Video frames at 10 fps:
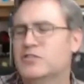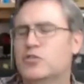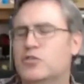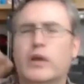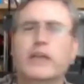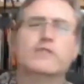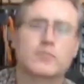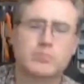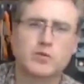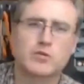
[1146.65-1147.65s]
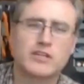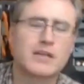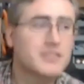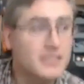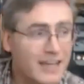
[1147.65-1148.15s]
It's great for
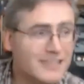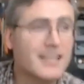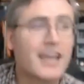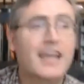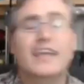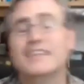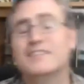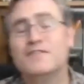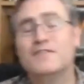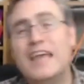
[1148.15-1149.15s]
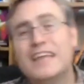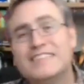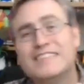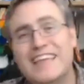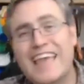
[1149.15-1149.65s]
prototypes, and yes, it's
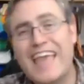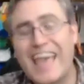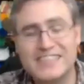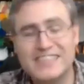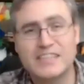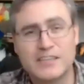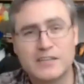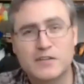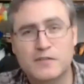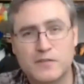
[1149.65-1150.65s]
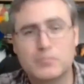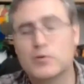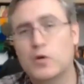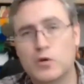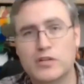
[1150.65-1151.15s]
fantastic for
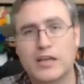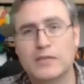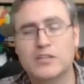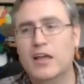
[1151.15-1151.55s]
prototypes.